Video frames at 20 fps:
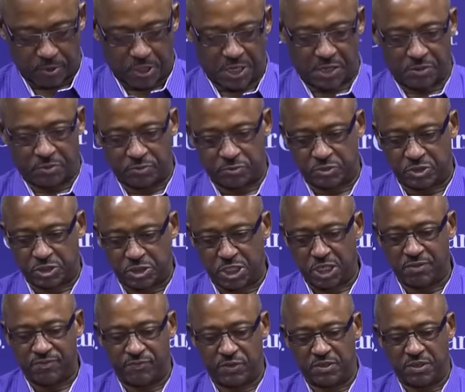It was
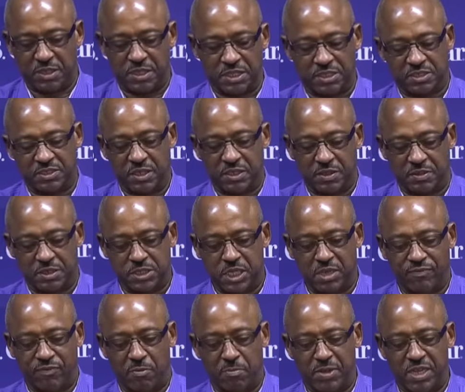tough for us and
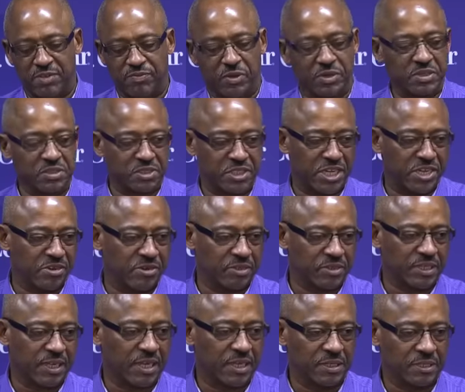tough for me for the
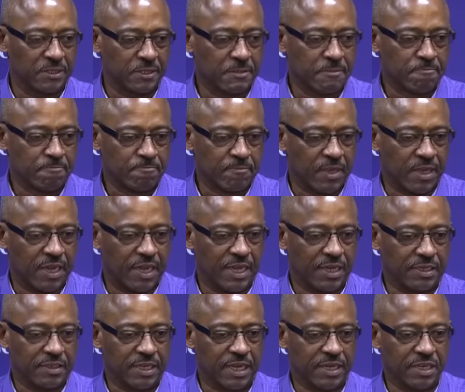seniors. I
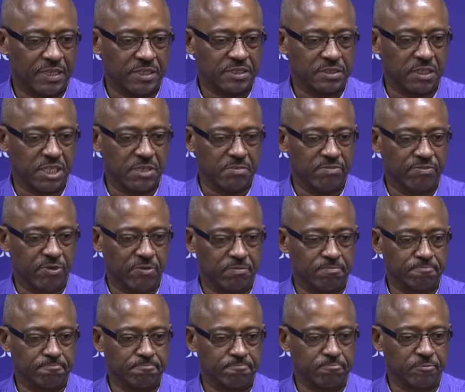didn't sleep
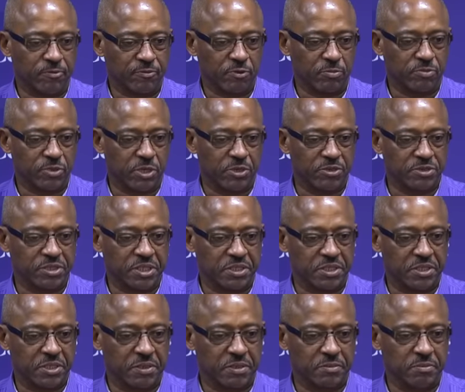from Thursday
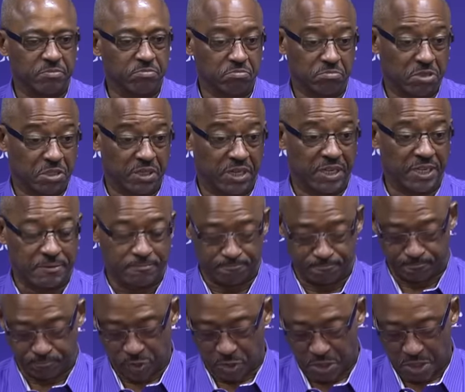till today,
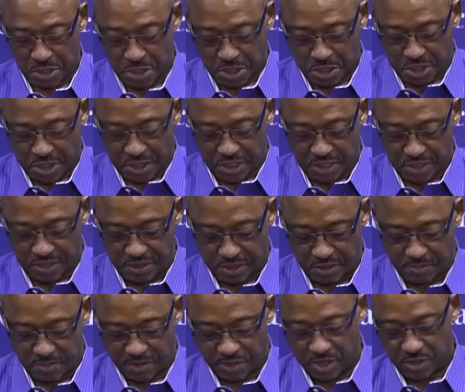and
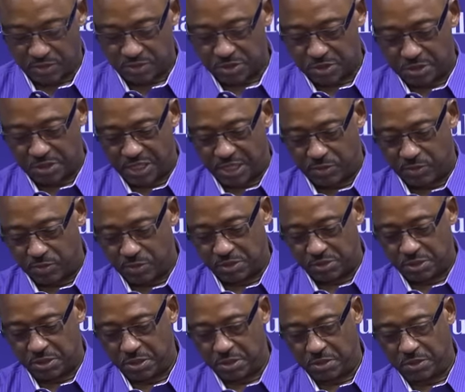because it
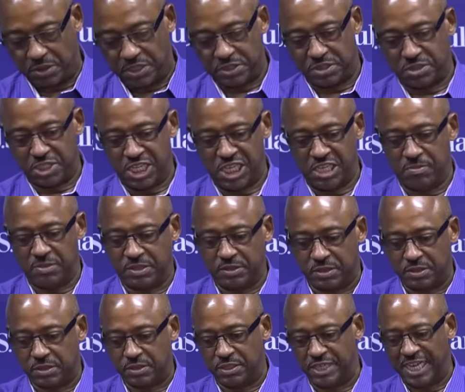was this team
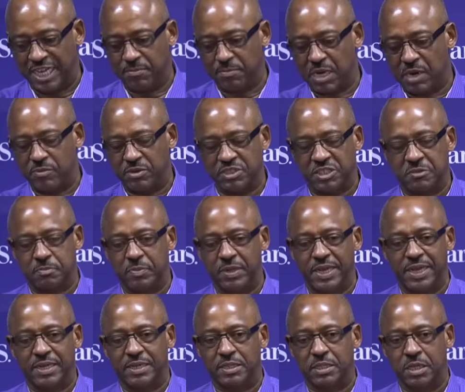has gained my
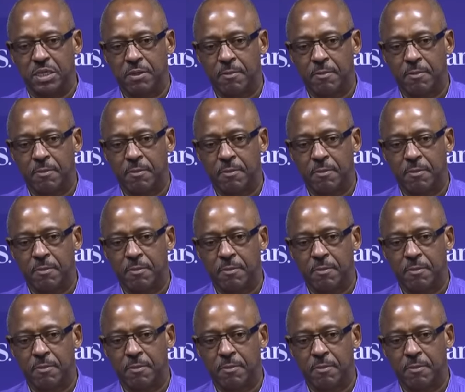respect.